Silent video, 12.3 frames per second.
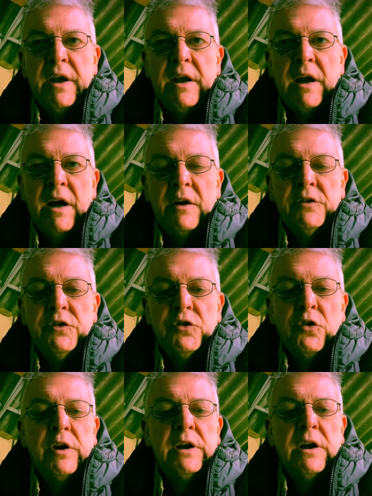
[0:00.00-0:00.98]
and
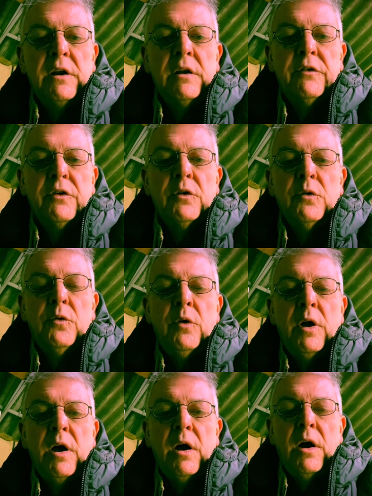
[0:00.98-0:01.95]
joining tool.
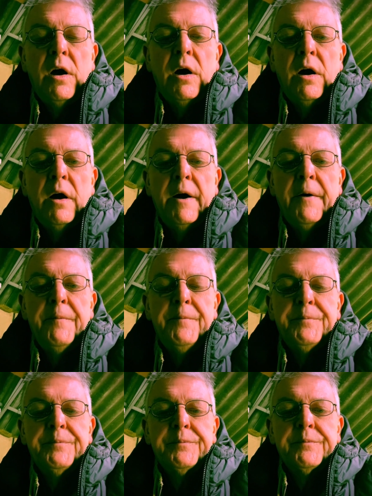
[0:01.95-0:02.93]

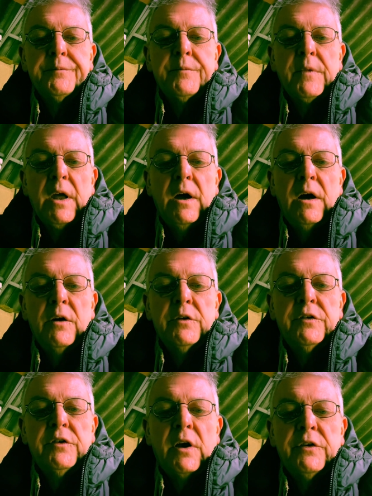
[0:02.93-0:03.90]

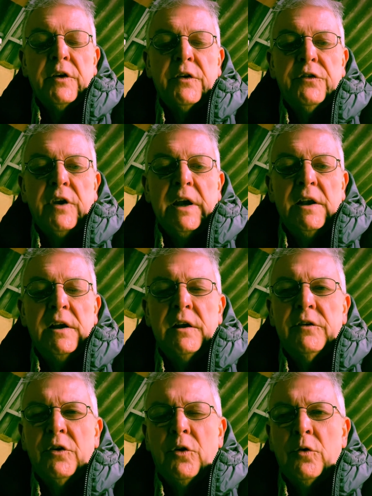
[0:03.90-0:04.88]
That's a Sealy
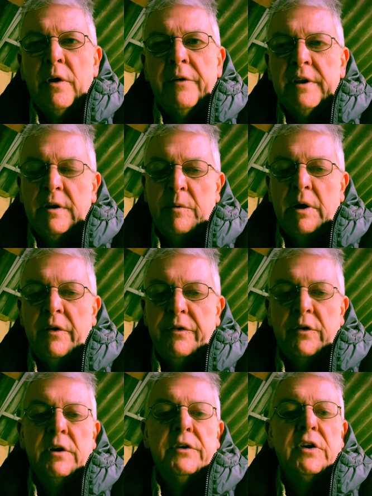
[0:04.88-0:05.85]
tool, I think about
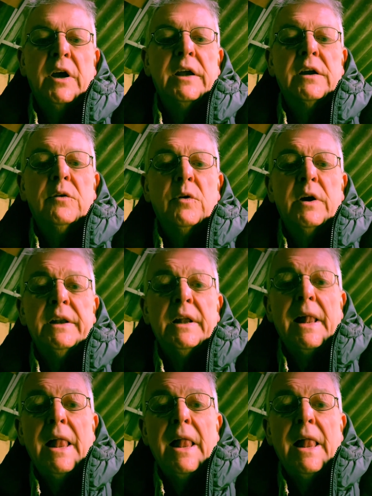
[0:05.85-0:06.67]
38 quid.